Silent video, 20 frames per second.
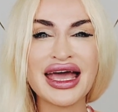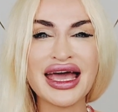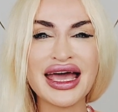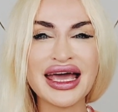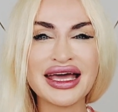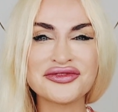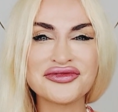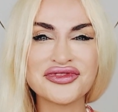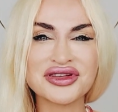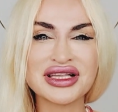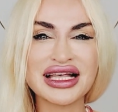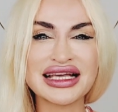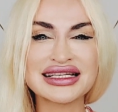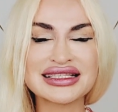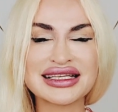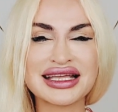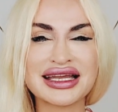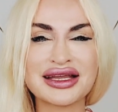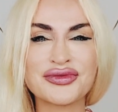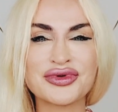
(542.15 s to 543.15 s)
And if you'd like to
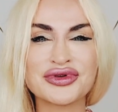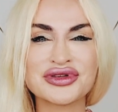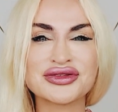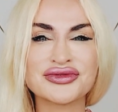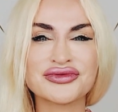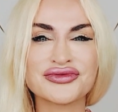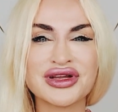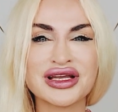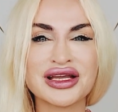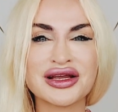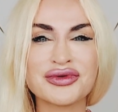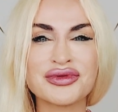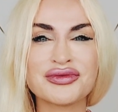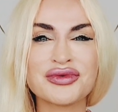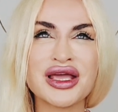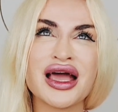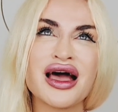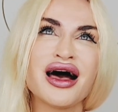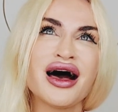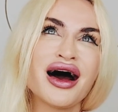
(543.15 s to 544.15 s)
get a personal reading with
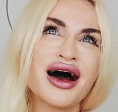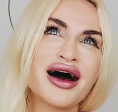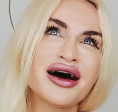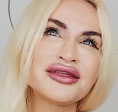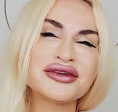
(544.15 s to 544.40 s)
me, all